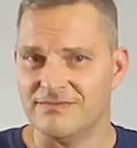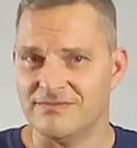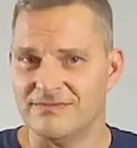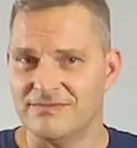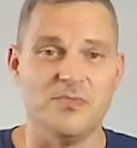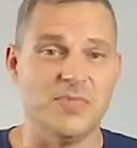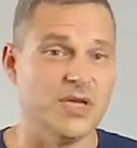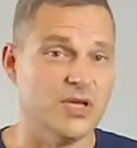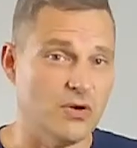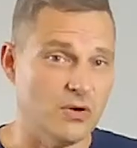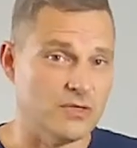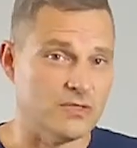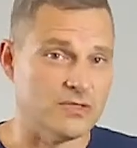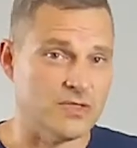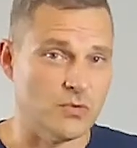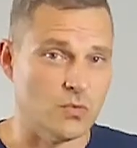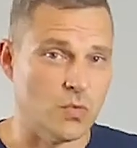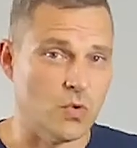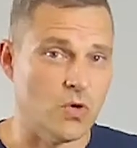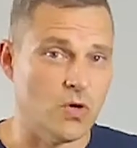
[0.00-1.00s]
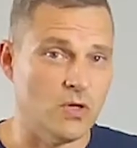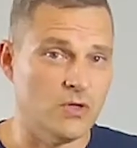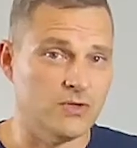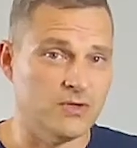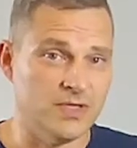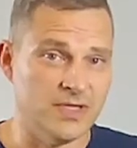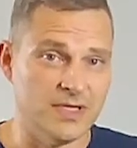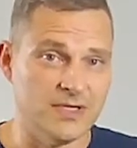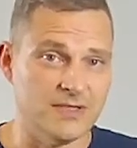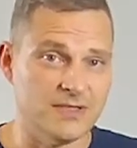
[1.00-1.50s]
because the world
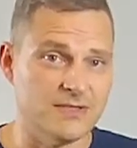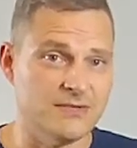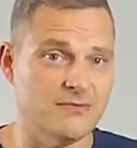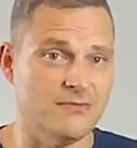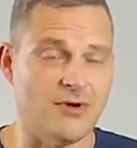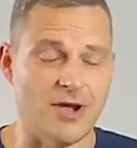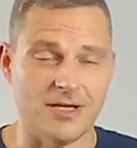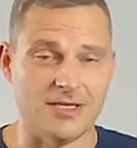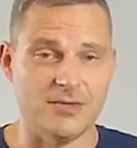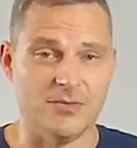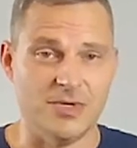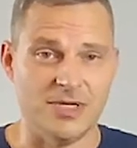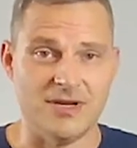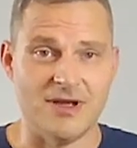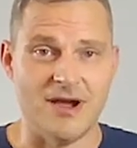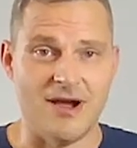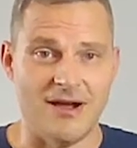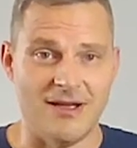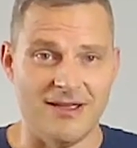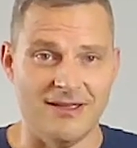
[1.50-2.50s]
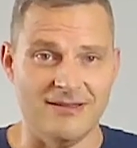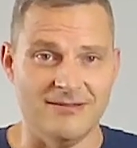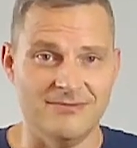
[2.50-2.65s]
needs vitamin I.